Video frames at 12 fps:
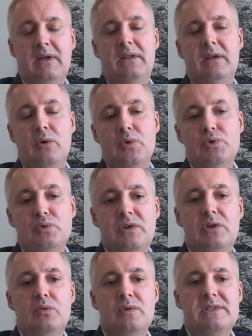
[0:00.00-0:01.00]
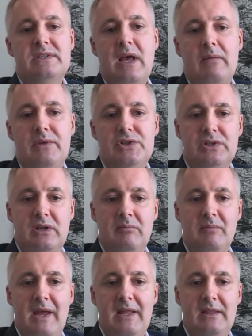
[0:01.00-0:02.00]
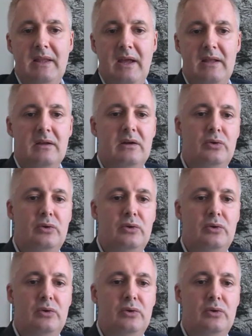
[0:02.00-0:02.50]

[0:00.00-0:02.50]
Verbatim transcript: and they also need to establish and maintain